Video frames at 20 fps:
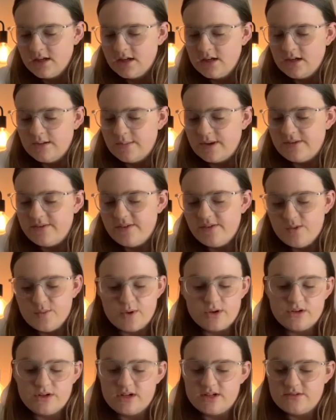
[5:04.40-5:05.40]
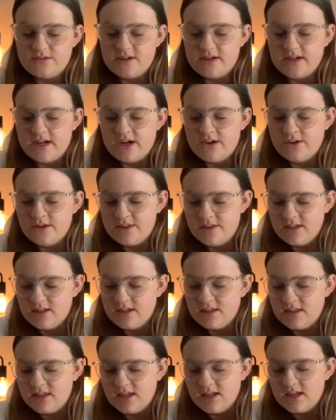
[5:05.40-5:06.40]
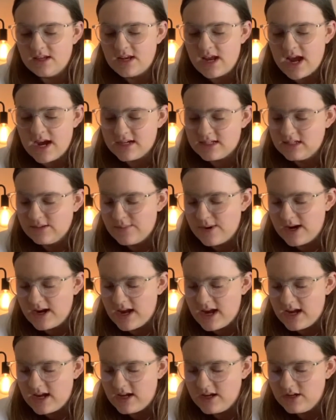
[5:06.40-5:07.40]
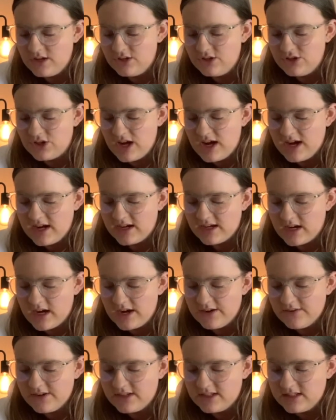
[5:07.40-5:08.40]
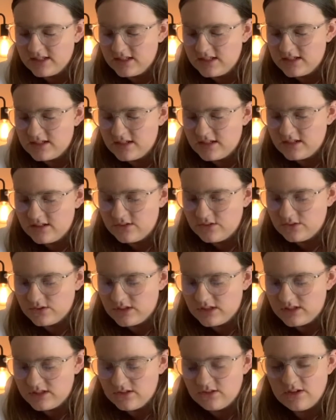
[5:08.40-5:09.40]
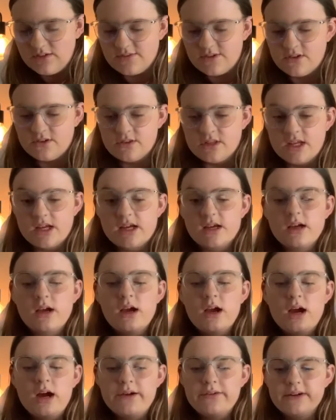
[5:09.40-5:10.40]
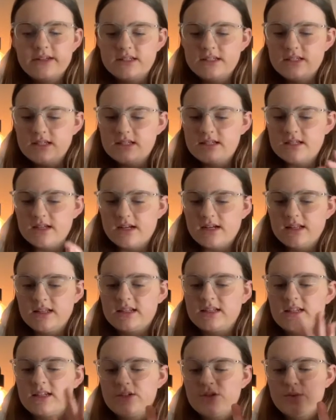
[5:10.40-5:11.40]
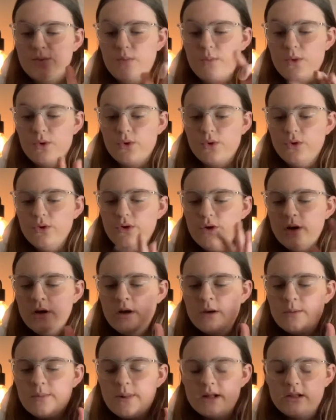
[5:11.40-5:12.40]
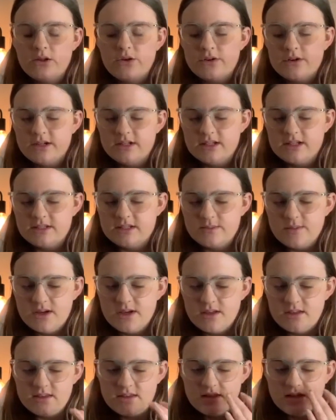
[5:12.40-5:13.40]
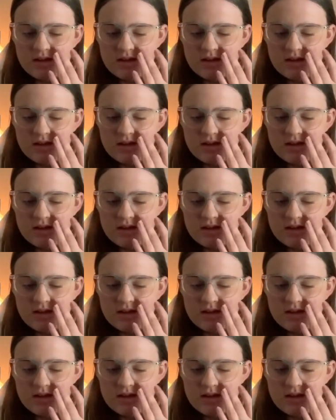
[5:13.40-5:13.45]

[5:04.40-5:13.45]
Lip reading: My favorite podcasts right now are Thick and Thin, Acting My Age, and I recently started talking, it's not even on there. I recently started listening to Mood by Lauren Elizabeth,